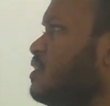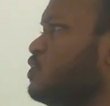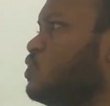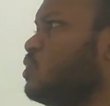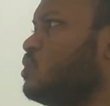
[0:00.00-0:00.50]

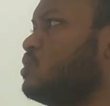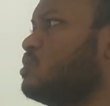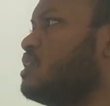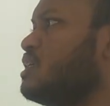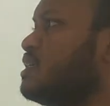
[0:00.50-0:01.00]
So
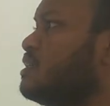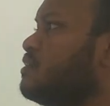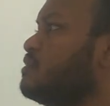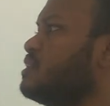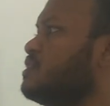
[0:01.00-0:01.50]

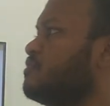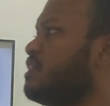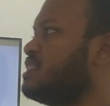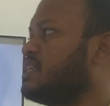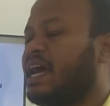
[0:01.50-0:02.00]
the
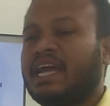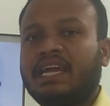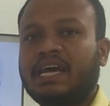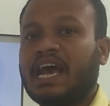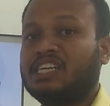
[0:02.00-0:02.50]
first
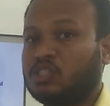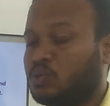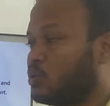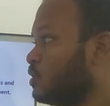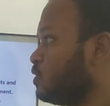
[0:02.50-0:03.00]
aid
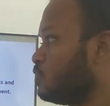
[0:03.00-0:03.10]
headstone.